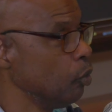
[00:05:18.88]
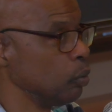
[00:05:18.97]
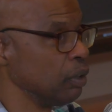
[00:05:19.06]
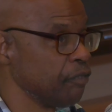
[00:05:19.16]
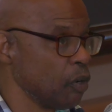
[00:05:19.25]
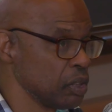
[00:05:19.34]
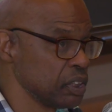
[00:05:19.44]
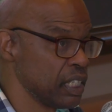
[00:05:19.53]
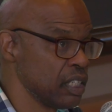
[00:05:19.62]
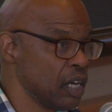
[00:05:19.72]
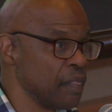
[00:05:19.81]
When you focus
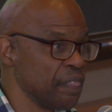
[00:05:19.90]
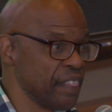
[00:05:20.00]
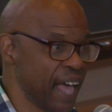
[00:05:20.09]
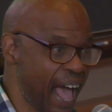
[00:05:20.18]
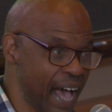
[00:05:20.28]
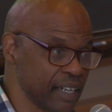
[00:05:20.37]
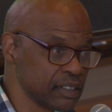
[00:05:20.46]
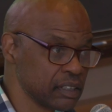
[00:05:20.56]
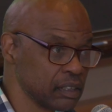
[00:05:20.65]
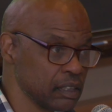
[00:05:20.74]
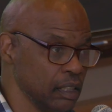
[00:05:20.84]
in on that,
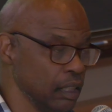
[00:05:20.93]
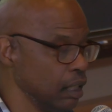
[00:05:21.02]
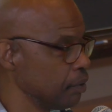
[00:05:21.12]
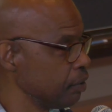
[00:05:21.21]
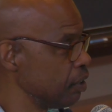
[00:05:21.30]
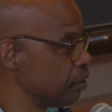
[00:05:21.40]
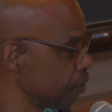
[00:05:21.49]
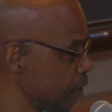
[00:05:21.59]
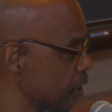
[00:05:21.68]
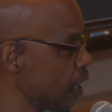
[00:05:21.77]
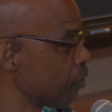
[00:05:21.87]
then
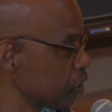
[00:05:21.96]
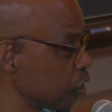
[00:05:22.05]
diverse